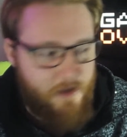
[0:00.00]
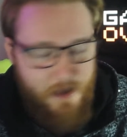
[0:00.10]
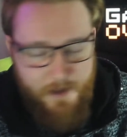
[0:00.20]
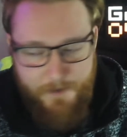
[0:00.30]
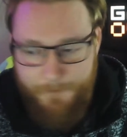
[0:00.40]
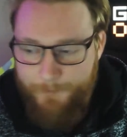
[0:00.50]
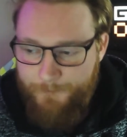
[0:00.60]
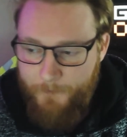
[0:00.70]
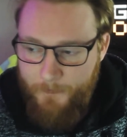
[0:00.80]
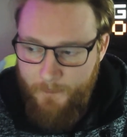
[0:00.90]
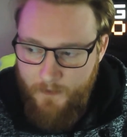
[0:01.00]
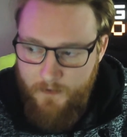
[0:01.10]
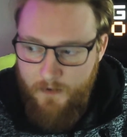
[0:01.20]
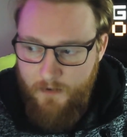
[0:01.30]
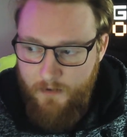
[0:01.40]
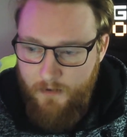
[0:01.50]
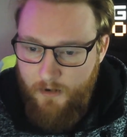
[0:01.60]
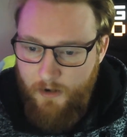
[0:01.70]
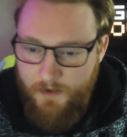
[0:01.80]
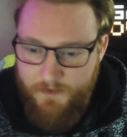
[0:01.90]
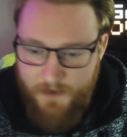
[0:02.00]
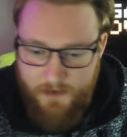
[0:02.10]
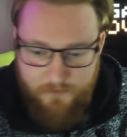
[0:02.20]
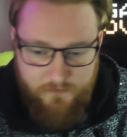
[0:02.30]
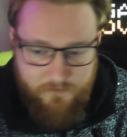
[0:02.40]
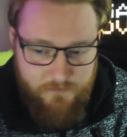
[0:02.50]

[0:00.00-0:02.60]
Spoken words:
I then